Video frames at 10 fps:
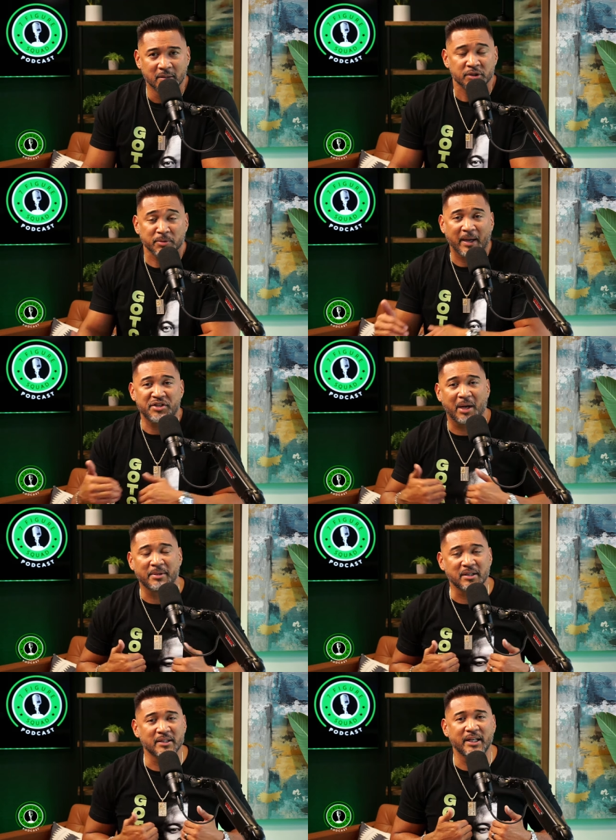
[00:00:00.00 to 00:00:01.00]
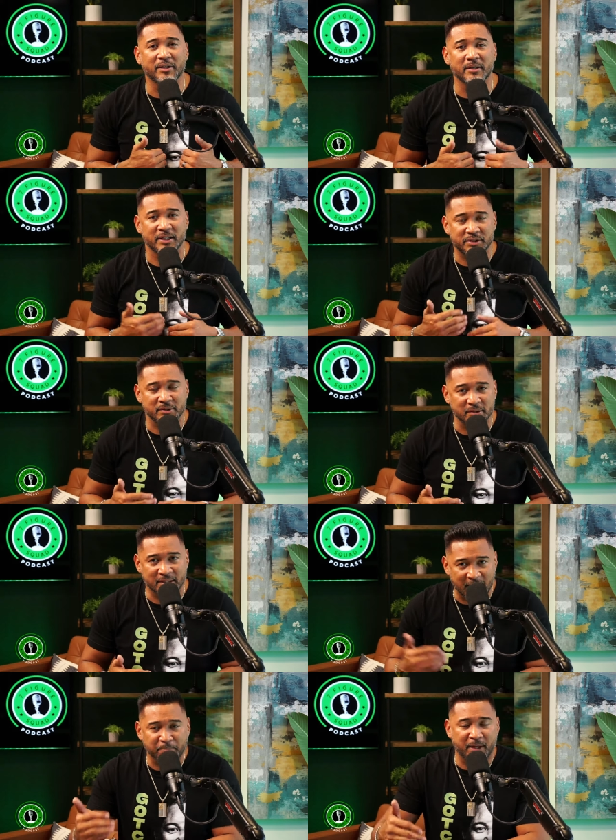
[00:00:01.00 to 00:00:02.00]
So my job as a leader is to
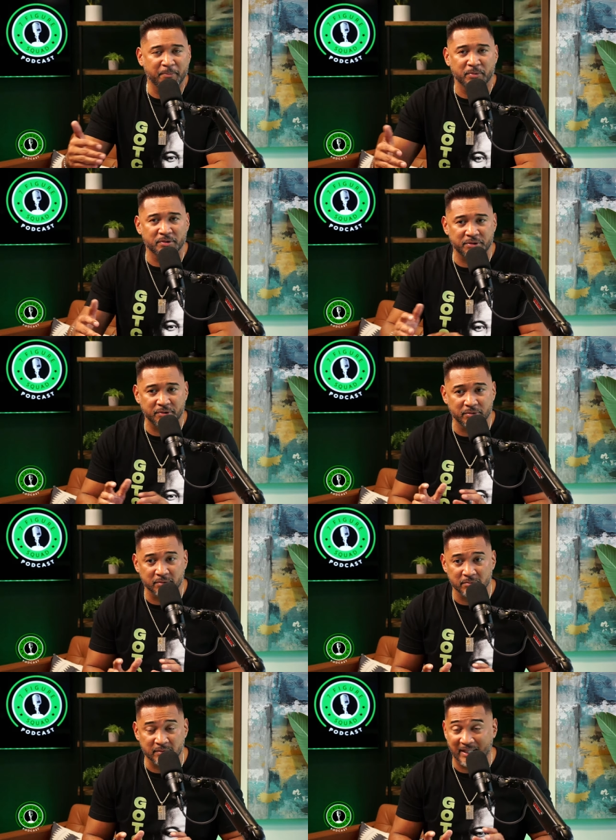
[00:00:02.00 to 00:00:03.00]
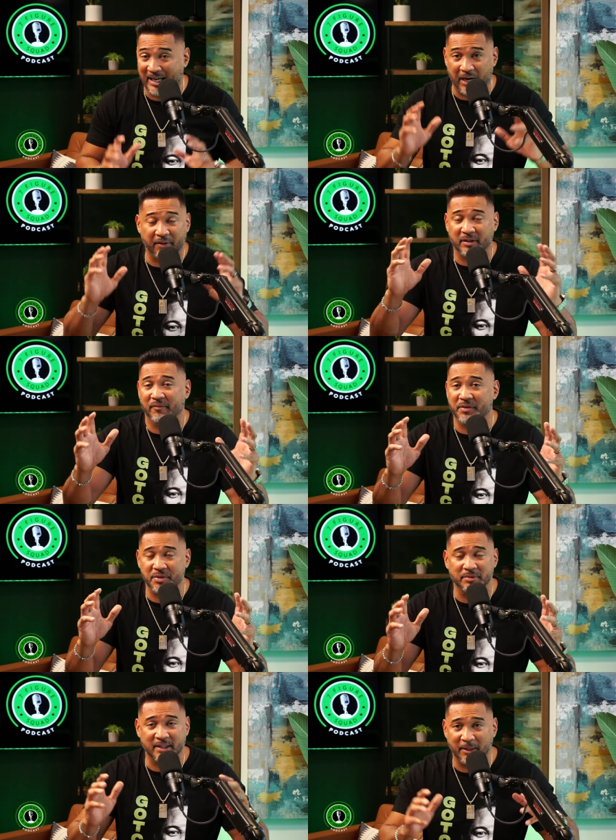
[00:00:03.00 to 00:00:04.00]
get people to get out of the comfort
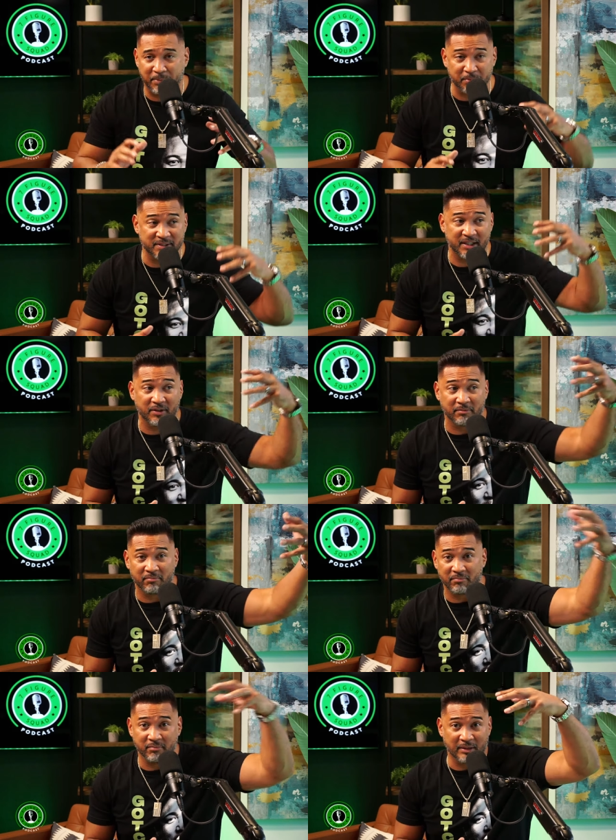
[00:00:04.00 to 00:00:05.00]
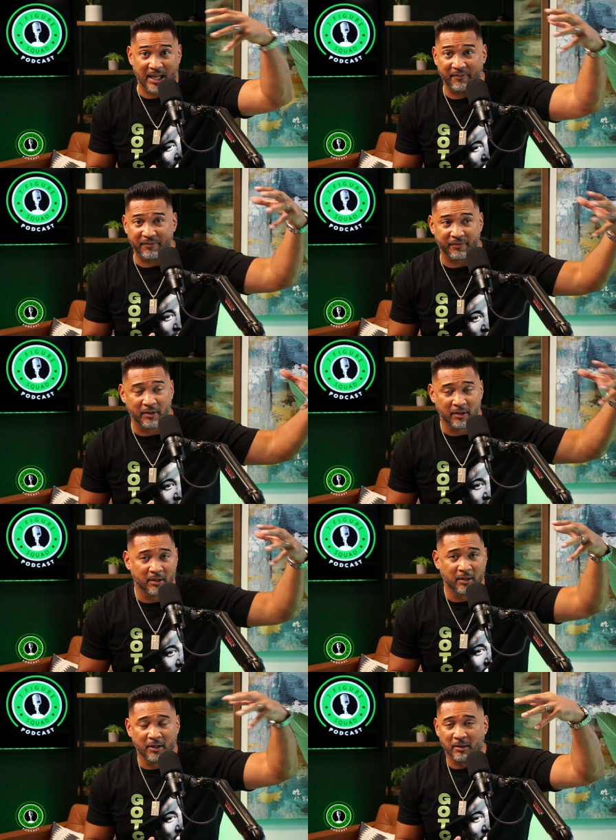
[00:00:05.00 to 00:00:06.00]
zone, to get people to see their life
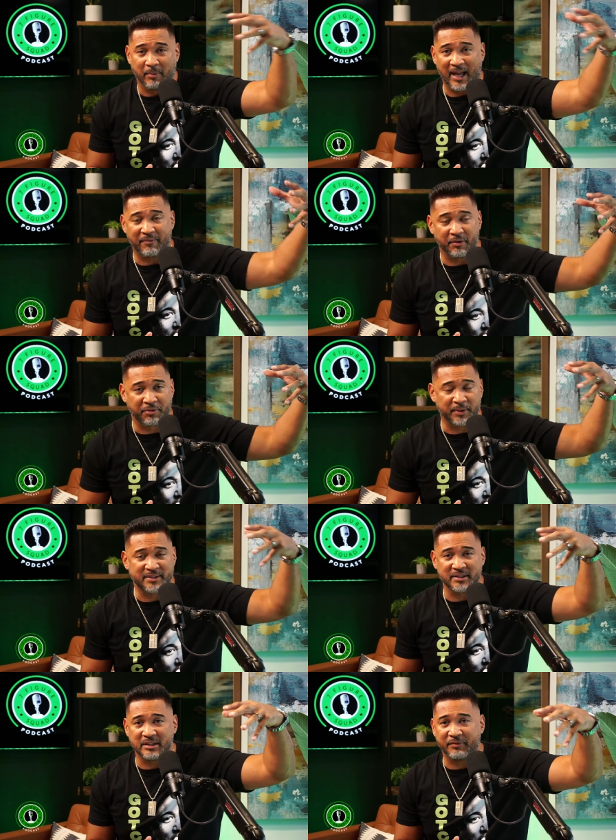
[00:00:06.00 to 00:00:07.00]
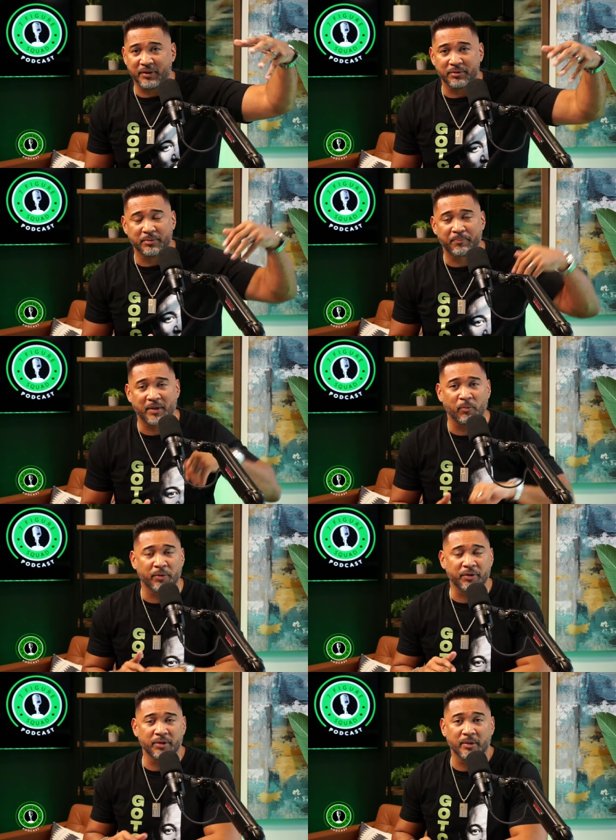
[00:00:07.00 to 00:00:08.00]
by having a 360 view on what
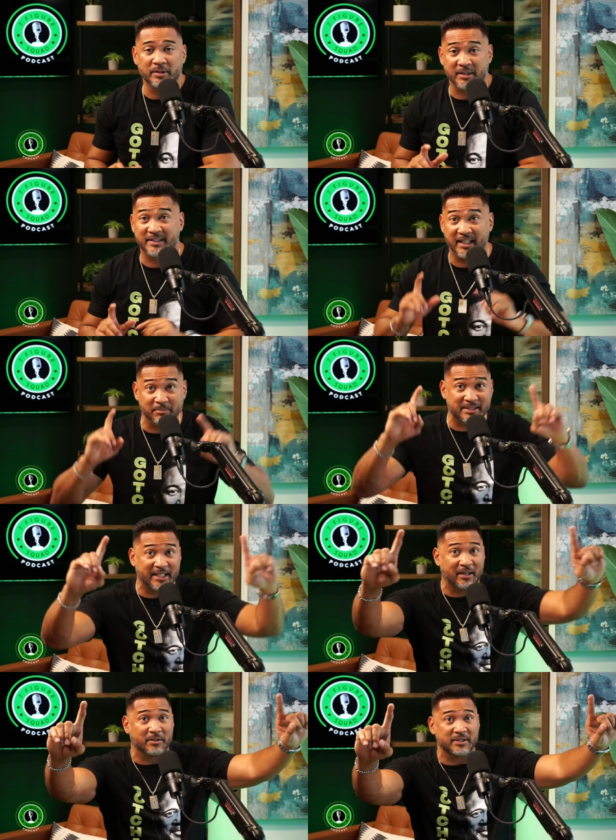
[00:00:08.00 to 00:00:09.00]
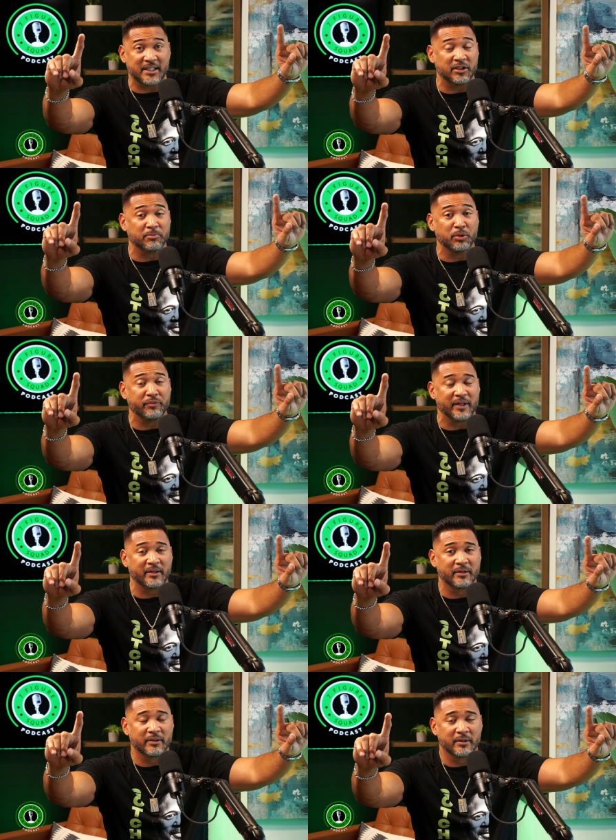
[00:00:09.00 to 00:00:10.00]
they're doing, to see themselves in the movie.
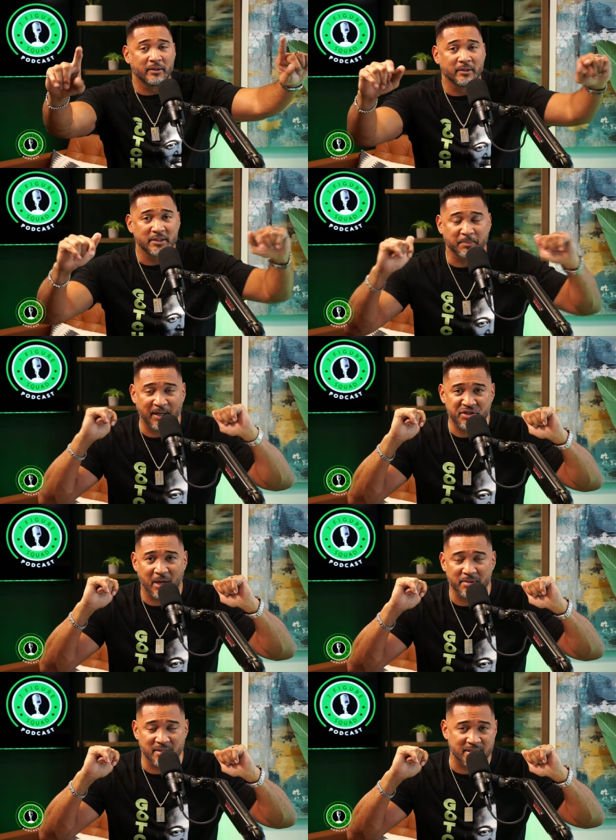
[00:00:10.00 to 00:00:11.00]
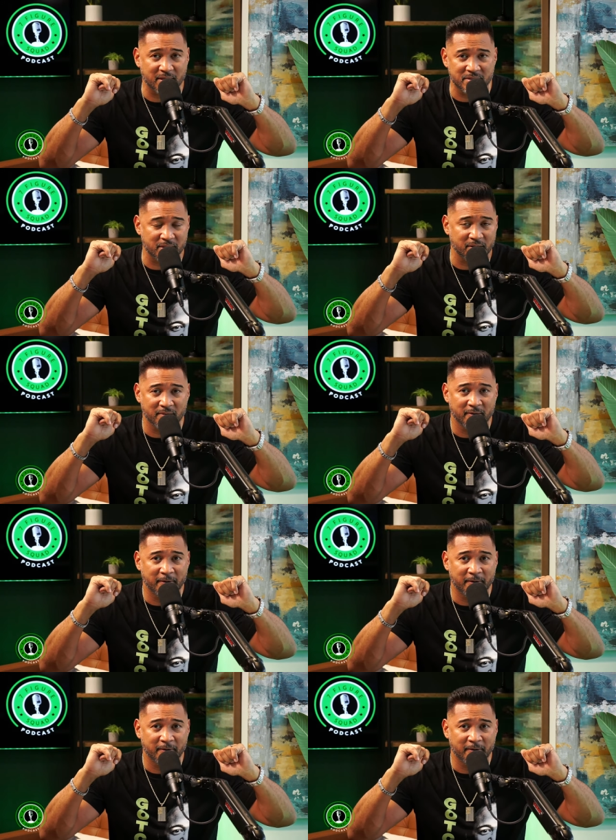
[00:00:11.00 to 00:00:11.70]
It's my job as a sales leader.